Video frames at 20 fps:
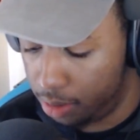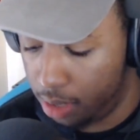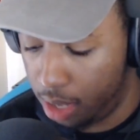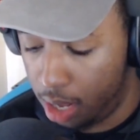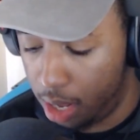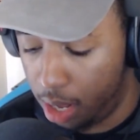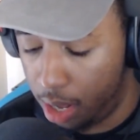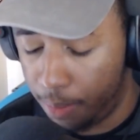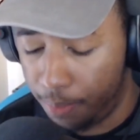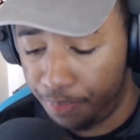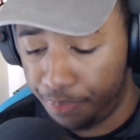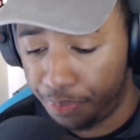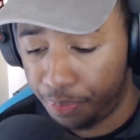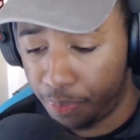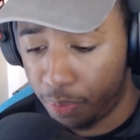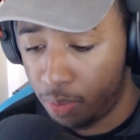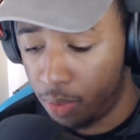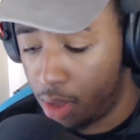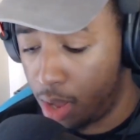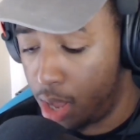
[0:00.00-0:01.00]

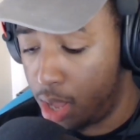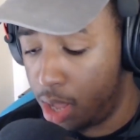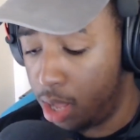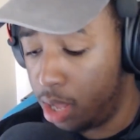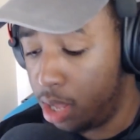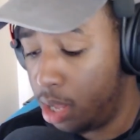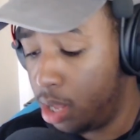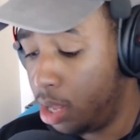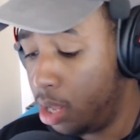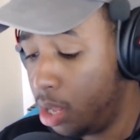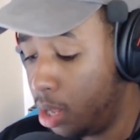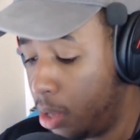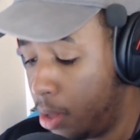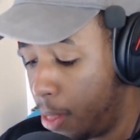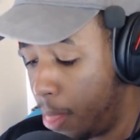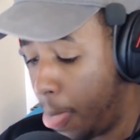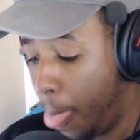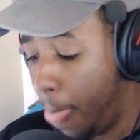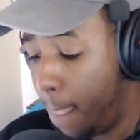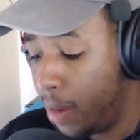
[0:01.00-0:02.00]

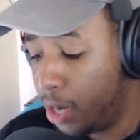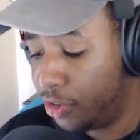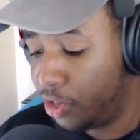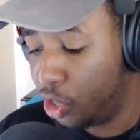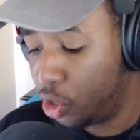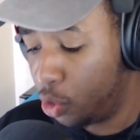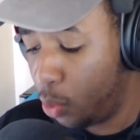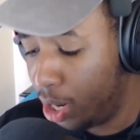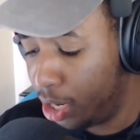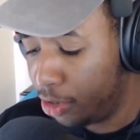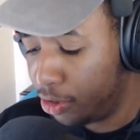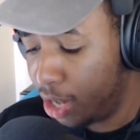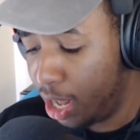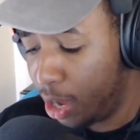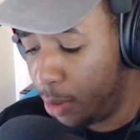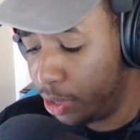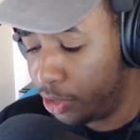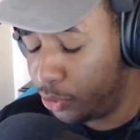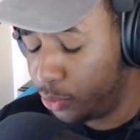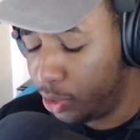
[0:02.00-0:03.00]
Let's see, Kawhi
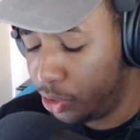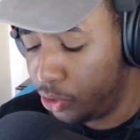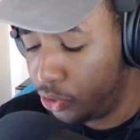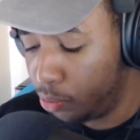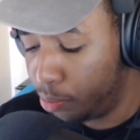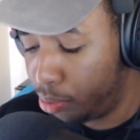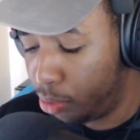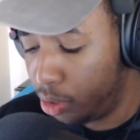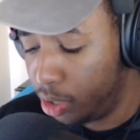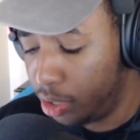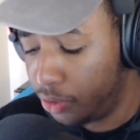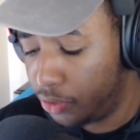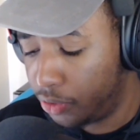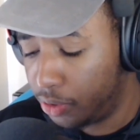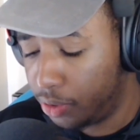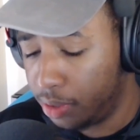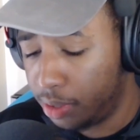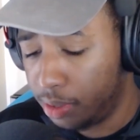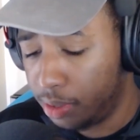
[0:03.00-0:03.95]
Leonard had 22 points.